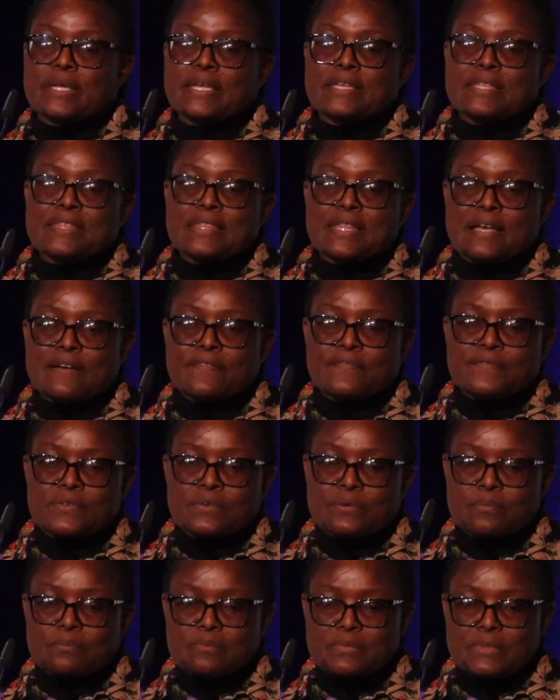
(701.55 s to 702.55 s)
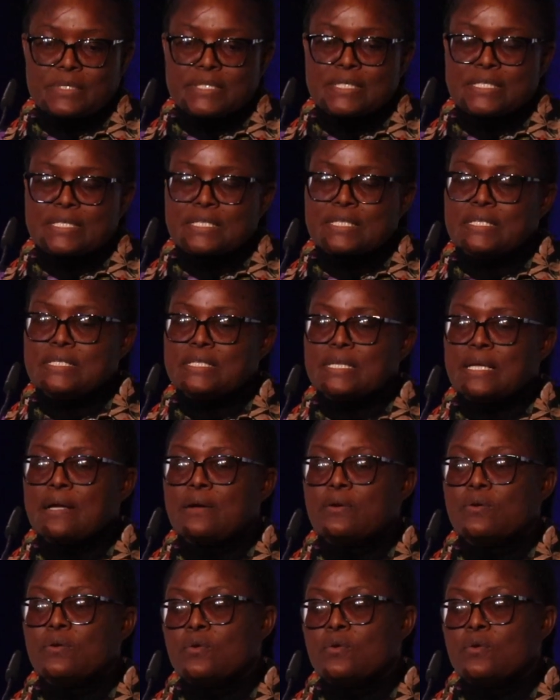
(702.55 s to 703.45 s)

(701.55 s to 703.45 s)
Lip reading: either from literature